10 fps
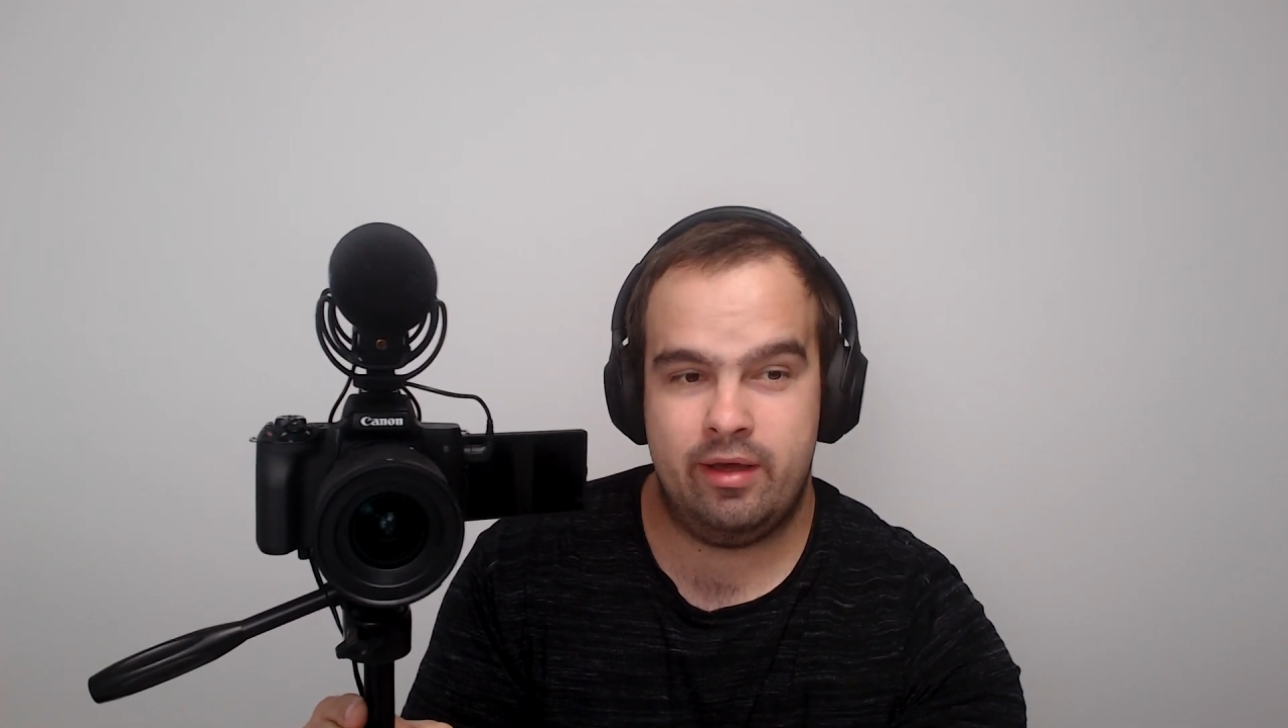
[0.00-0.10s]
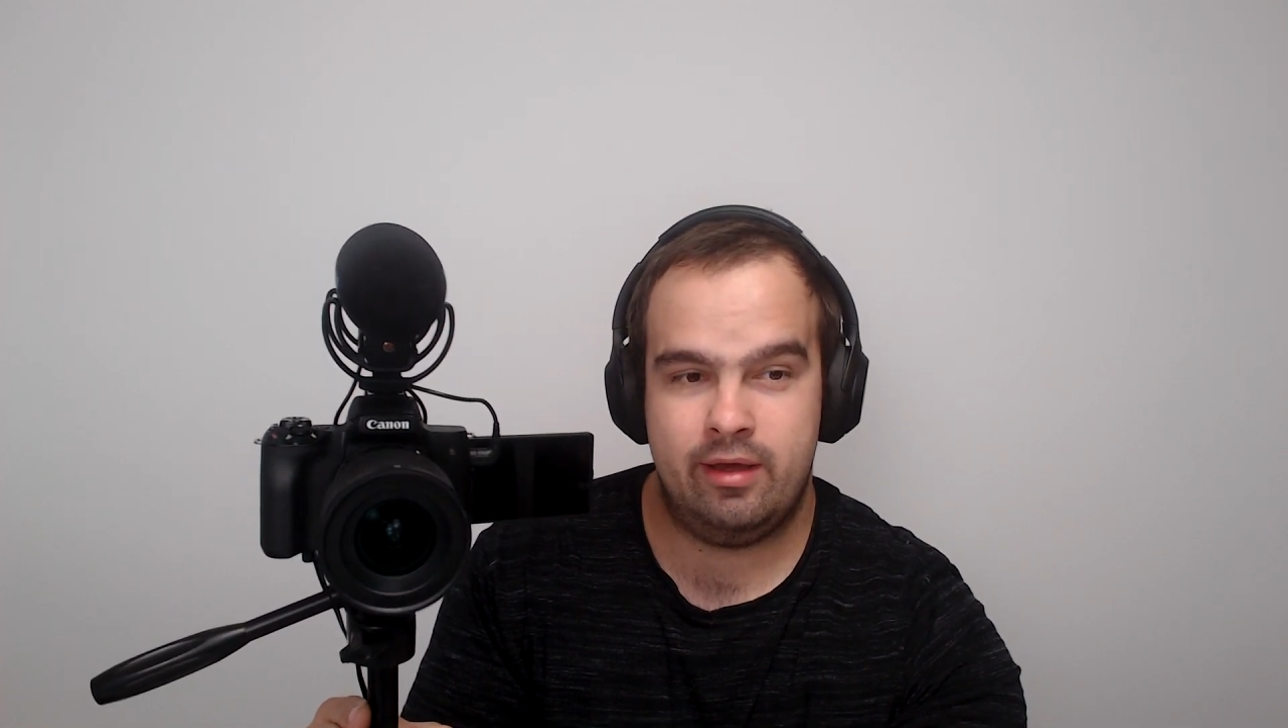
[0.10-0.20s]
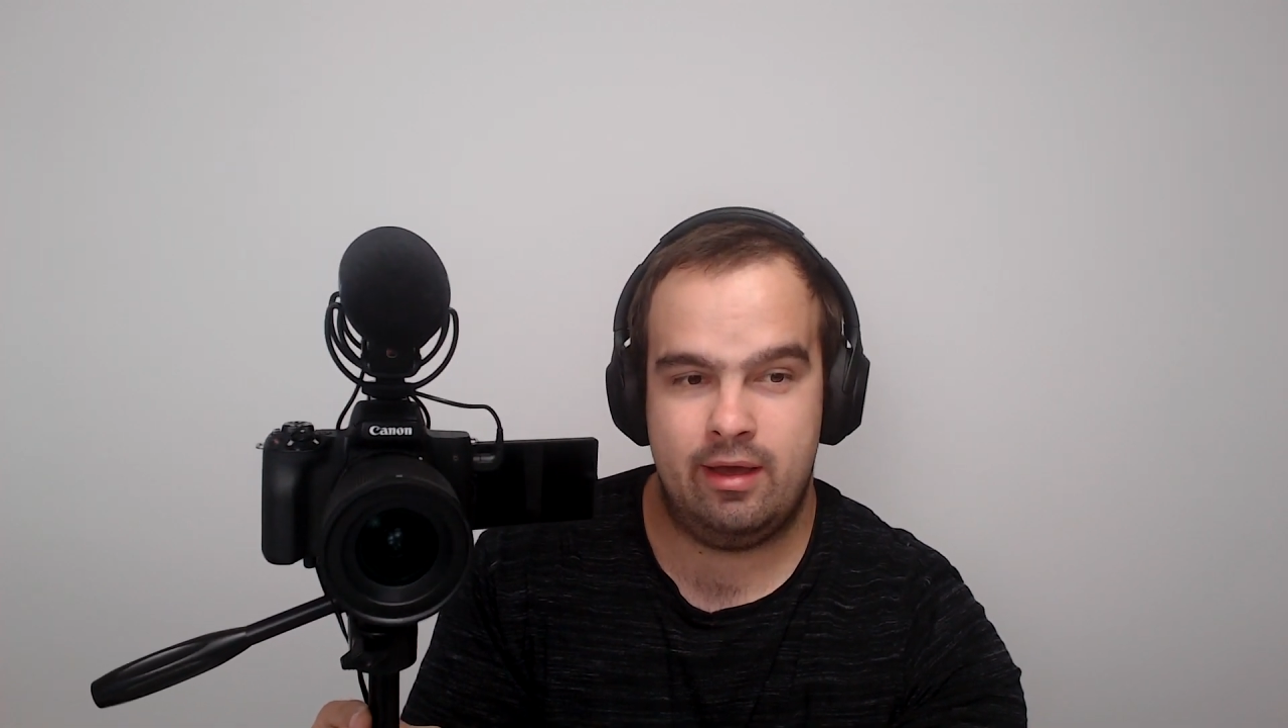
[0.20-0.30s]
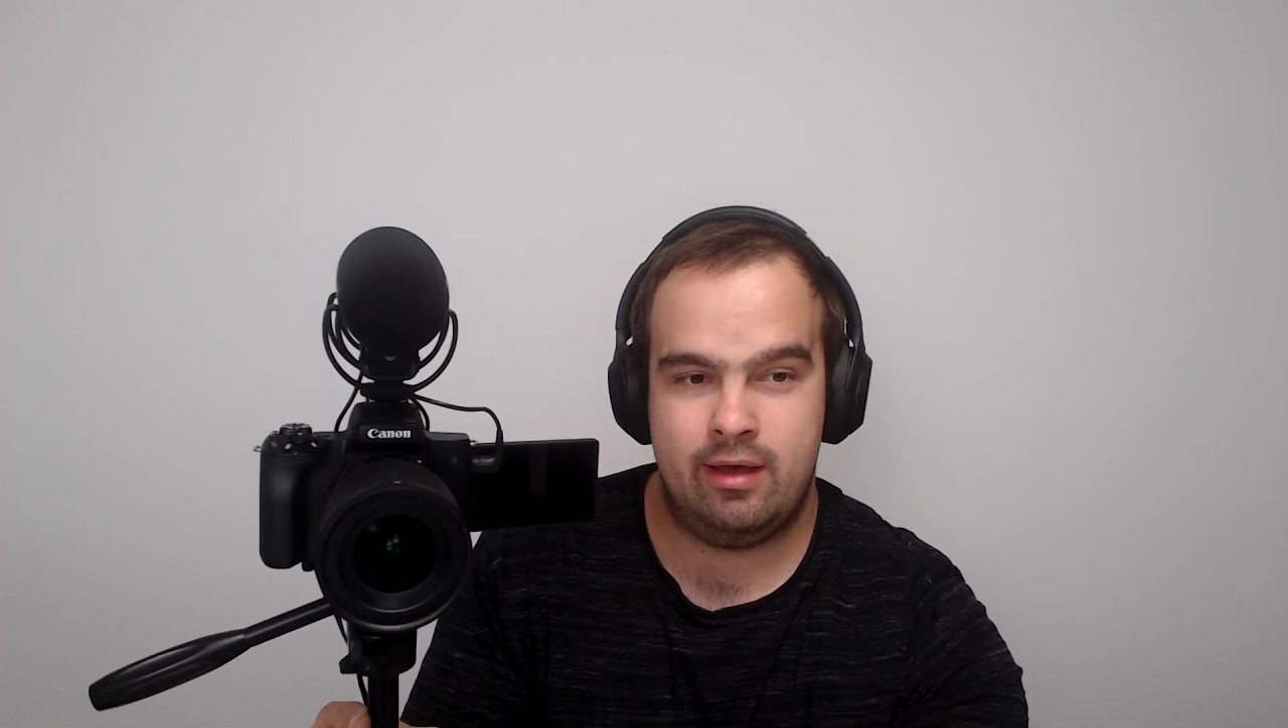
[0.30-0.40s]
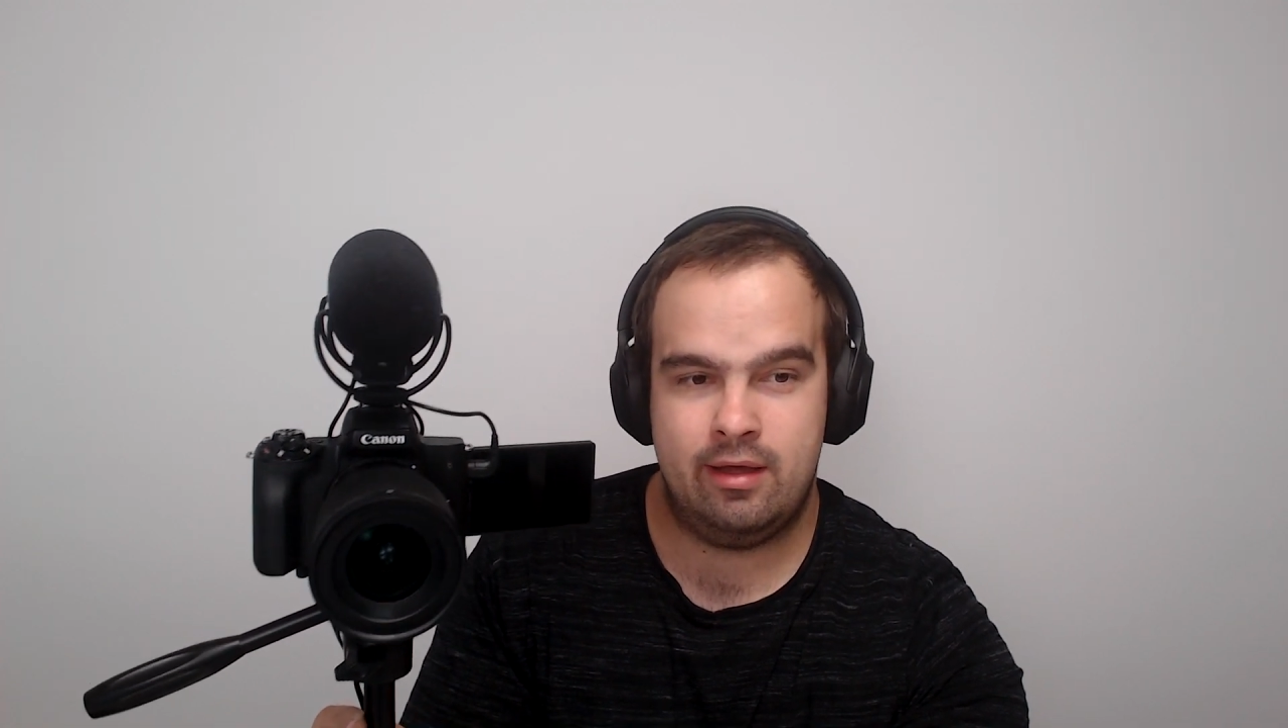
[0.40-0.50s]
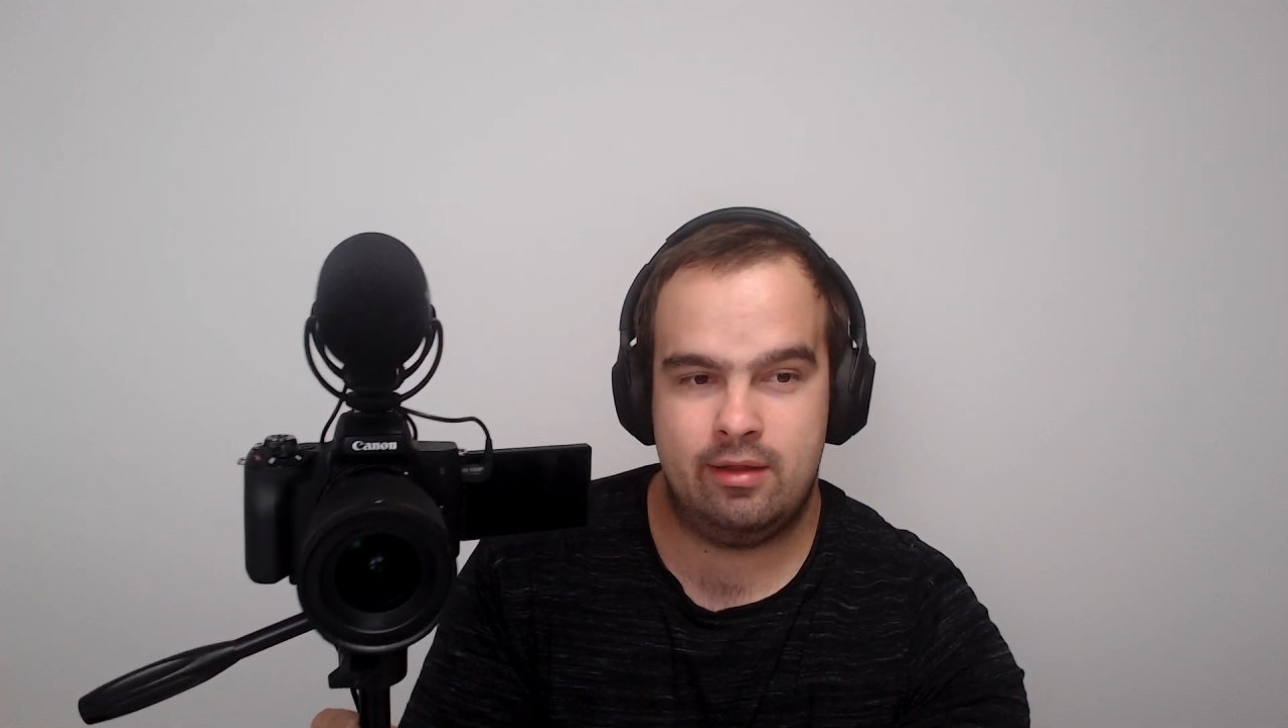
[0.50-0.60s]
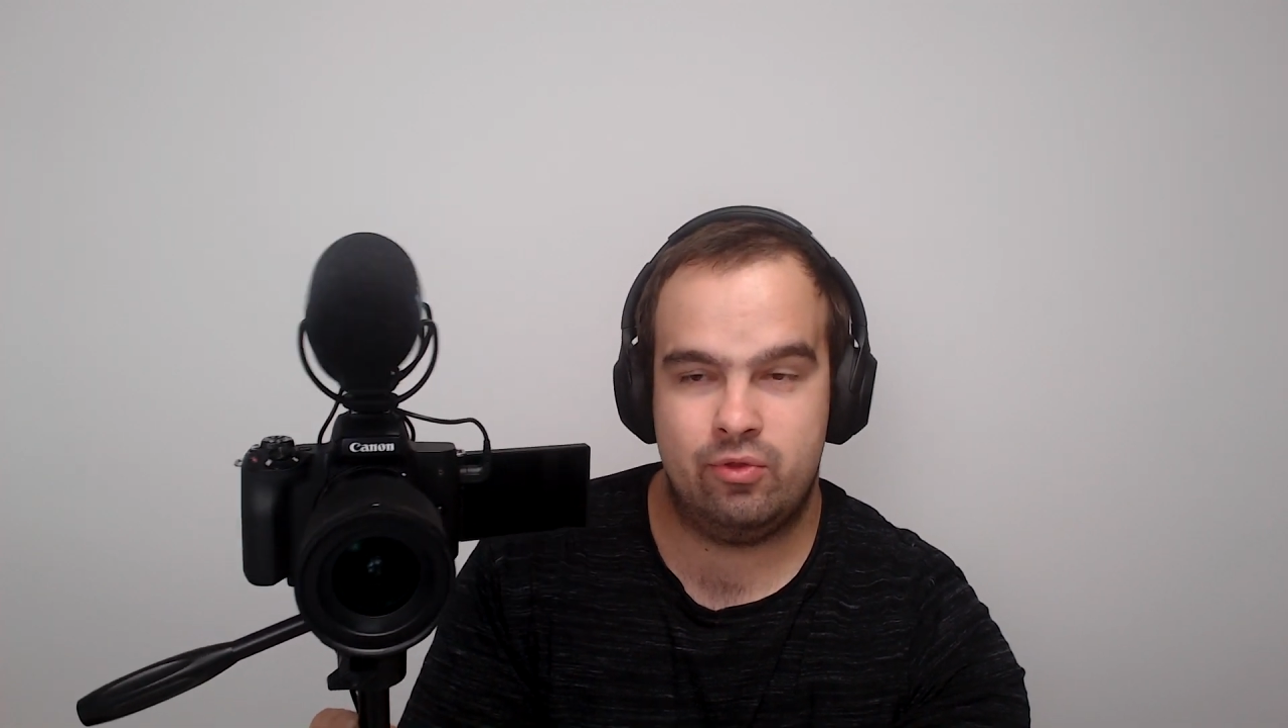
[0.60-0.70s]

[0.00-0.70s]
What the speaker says: and